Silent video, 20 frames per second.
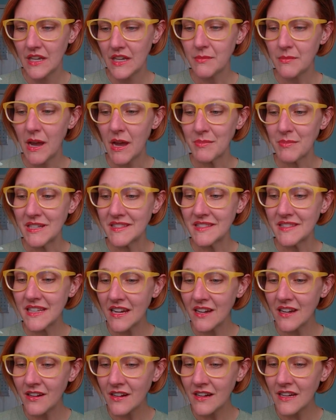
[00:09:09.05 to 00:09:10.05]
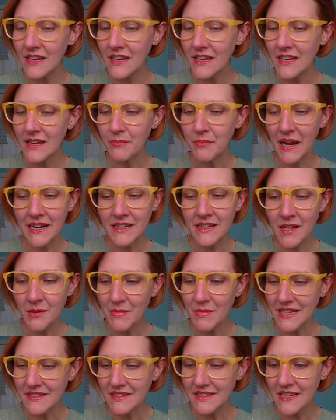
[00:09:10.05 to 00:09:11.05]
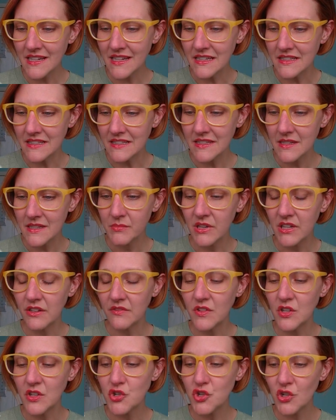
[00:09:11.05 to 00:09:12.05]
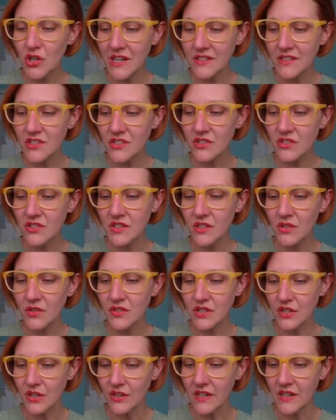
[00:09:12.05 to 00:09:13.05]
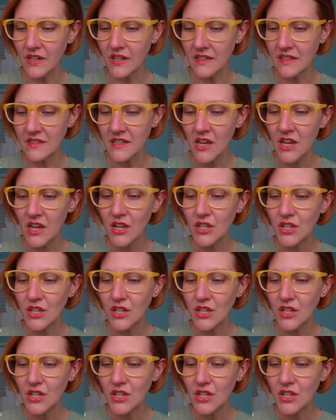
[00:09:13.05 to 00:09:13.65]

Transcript: It might be scary, it might not make sense, but if you trust your soul's yearnings,